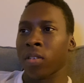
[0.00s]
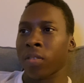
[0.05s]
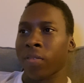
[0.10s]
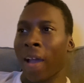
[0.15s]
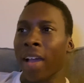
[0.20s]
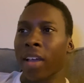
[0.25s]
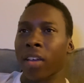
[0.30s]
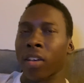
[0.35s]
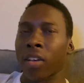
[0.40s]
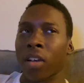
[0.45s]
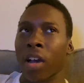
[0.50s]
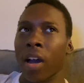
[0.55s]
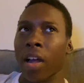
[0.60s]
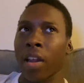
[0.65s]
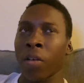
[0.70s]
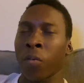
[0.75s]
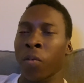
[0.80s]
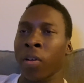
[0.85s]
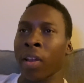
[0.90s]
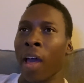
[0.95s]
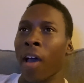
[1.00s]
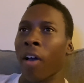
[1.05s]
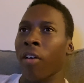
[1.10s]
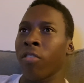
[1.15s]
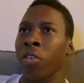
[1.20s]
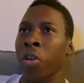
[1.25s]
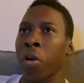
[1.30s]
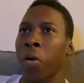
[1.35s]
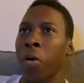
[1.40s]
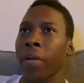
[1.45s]
I could cut it
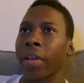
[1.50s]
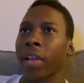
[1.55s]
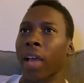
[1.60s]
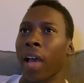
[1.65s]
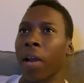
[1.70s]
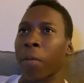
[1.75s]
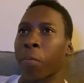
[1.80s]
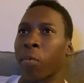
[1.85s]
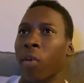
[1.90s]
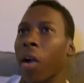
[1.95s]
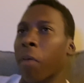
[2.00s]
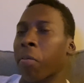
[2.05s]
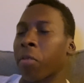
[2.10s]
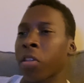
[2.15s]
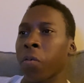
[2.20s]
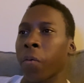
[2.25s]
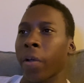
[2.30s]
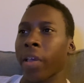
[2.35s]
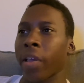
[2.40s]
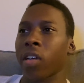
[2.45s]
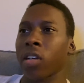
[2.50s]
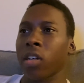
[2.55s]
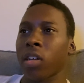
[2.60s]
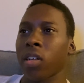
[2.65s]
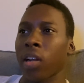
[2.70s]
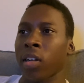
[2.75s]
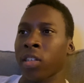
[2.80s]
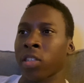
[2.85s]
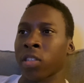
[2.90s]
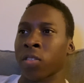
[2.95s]
without knowing how to properly weight
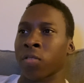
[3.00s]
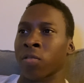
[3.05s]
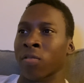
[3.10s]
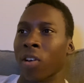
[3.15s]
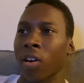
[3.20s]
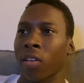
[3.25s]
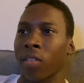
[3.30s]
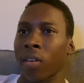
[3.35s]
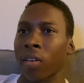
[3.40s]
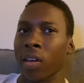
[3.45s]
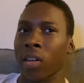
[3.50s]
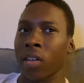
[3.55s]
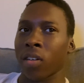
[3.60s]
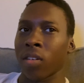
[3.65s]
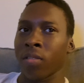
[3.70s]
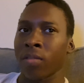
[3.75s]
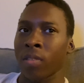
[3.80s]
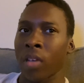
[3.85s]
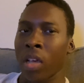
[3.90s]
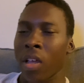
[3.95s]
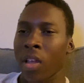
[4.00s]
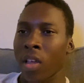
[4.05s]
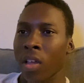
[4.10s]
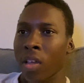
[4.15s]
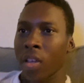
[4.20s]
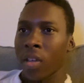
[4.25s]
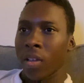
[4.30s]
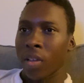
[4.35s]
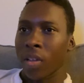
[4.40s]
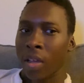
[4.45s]
cut, I just run around
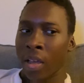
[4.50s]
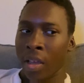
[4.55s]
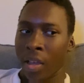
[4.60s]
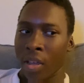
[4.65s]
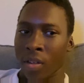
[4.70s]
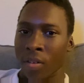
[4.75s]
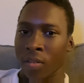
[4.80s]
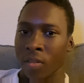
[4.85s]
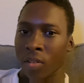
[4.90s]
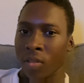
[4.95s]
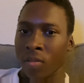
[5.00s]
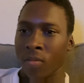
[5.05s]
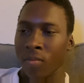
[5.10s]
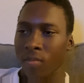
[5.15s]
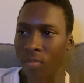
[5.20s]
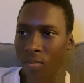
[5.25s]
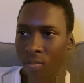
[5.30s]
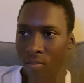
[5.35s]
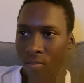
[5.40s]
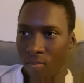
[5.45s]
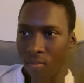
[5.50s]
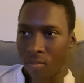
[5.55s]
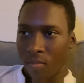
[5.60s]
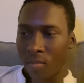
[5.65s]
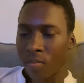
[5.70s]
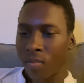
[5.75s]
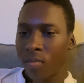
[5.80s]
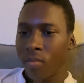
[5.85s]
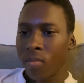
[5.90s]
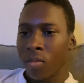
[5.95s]
and
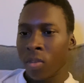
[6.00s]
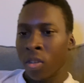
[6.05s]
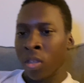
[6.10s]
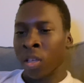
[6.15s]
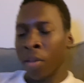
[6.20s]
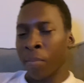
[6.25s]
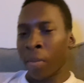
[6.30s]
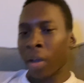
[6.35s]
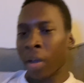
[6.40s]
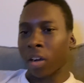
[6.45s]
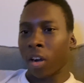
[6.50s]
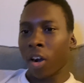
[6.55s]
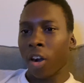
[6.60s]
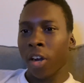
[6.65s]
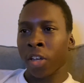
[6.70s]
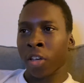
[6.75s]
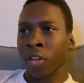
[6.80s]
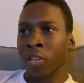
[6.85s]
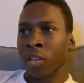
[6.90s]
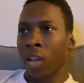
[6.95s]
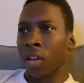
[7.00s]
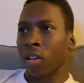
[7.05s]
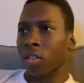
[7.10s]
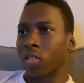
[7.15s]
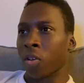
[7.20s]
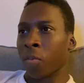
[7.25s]
get my cardio down.